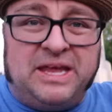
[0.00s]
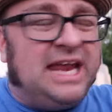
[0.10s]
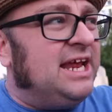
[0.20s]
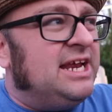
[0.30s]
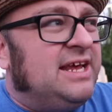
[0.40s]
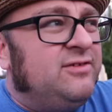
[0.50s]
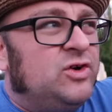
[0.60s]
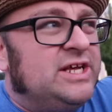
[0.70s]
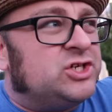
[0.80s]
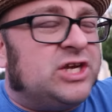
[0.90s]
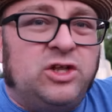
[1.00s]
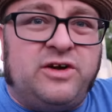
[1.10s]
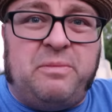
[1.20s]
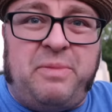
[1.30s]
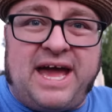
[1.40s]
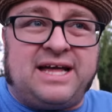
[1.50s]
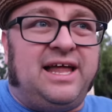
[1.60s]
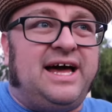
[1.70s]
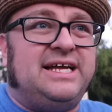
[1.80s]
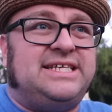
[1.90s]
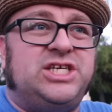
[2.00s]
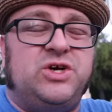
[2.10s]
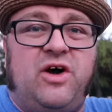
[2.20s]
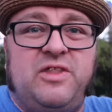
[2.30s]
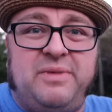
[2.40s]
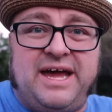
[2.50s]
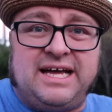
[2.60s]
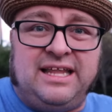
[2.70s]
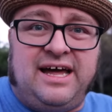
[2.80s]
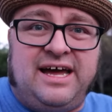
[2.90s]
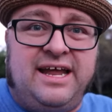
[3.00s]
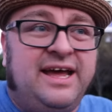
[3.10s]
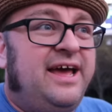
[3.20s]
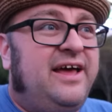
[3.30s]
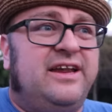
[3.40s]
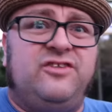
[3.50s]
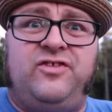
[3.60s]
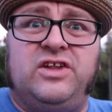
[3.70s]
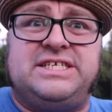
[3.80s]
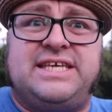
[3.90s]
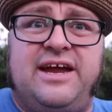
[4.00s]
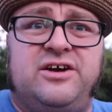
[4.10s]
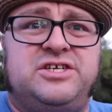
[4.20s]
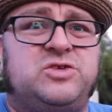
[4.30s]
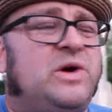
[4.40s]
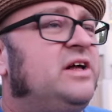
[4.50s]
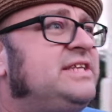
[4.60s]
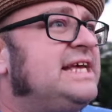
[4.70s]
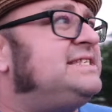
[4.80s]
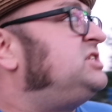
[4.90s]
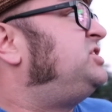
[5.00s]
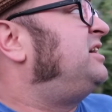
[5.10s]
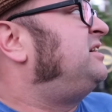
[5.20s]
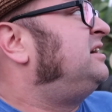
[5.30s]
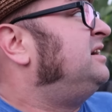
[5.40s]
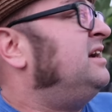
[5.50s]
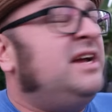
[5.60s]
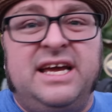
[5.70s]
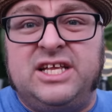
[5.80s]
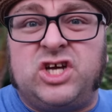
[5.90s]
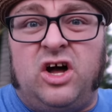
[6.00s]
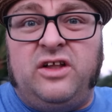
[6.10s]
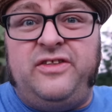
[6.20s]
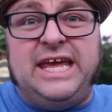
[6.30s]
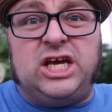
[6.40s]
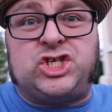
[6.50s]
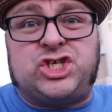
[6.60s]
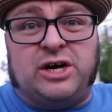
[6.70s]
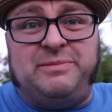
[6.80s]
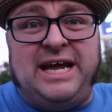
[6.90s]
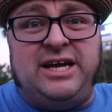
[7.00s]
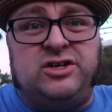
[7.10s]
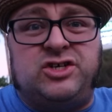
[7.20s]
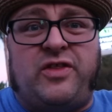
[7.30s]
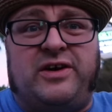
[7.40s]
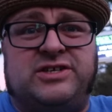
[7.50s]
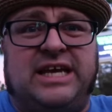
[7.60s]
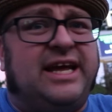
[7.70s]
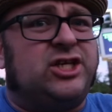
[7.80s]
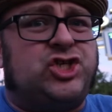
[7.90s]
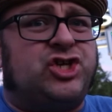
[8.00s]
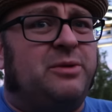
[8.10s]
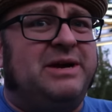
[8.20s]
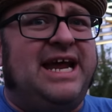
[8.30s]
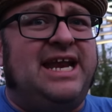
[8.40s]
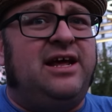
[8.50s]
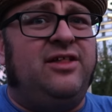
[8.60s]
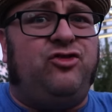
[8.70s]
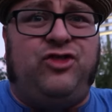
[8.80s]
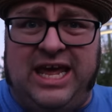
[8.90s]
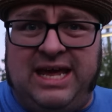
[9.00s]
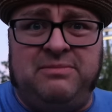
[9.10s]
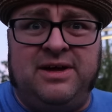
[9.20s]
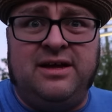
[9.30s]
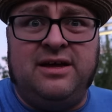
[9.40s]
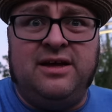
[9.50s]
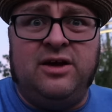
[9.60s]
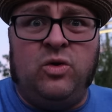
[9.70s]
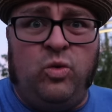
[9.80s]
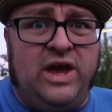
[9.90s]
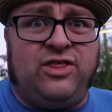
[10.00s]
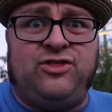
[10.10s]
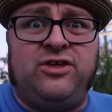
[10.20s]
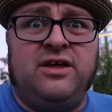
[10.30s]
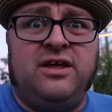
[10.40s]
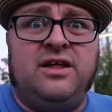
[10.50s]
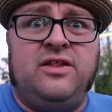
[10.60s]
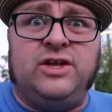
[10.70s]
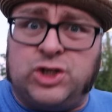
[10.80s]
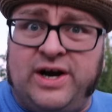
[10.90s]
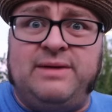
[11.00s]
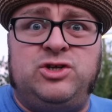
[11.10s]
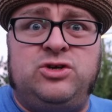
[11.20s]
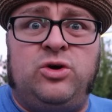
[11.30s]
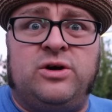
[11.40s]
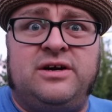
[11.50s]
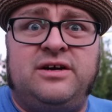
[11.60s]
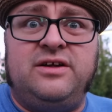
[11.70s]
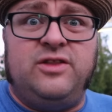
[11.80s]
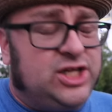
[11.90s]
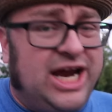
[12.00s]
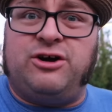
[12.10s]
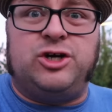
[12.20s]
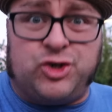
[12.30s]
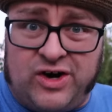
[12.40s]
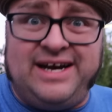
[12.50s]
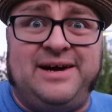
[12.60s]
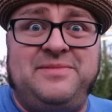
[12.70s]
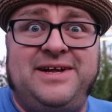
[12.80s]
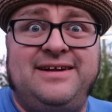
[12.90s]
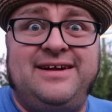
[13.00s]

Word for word: kind of gives you an interesting look at the back lot. It takes you on the back lot, and it's full of scares as well. So I guess this year it's called the Exterminator, so there's an exterminating theme with the tram tour, the Terror Tram.